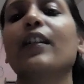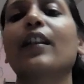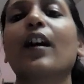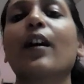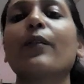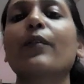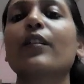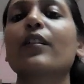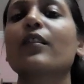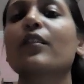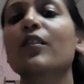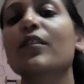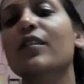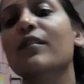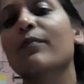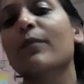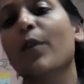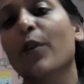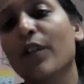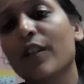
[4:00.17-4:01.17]
it down into
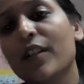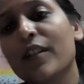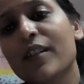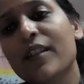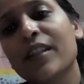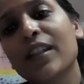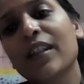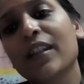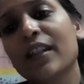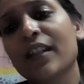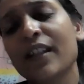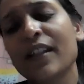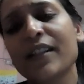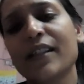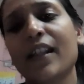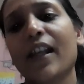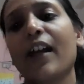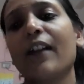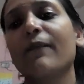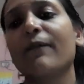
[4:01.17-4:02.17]
smaller series
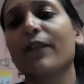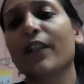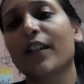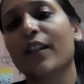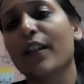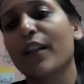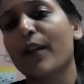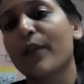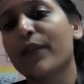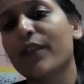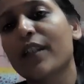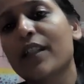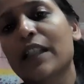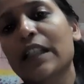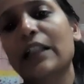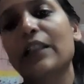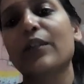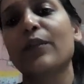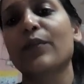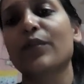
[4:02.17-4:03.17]
and figure out the
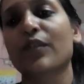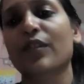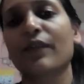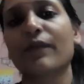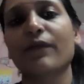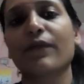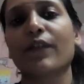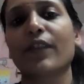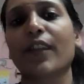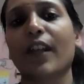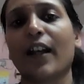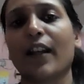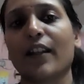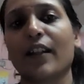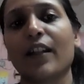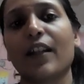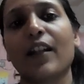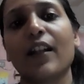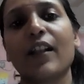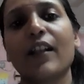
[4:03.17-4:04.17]
solution for that.
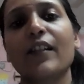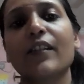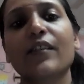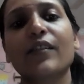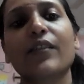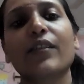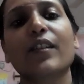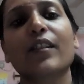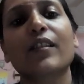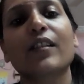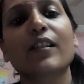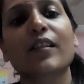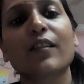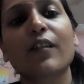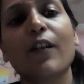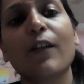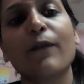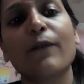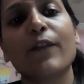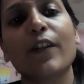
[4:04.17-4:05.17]
So this is
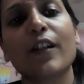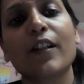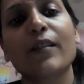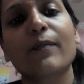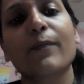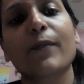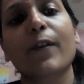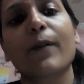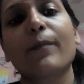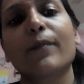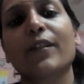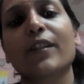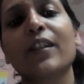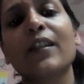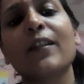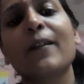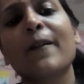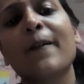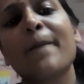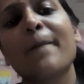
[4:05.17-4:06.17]
your first
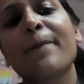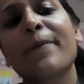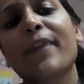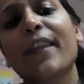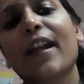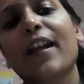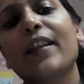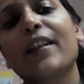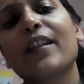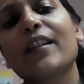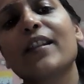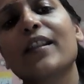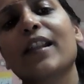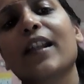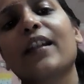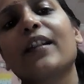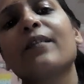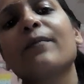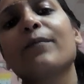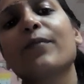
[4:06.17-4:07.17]
property. And the
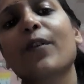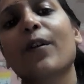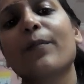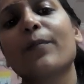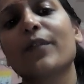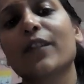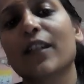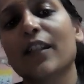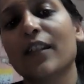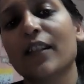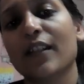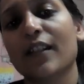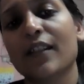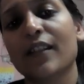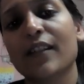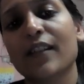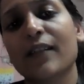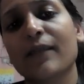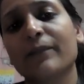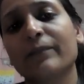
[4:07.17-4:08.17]
second property
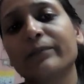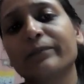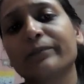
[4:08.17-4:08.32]
is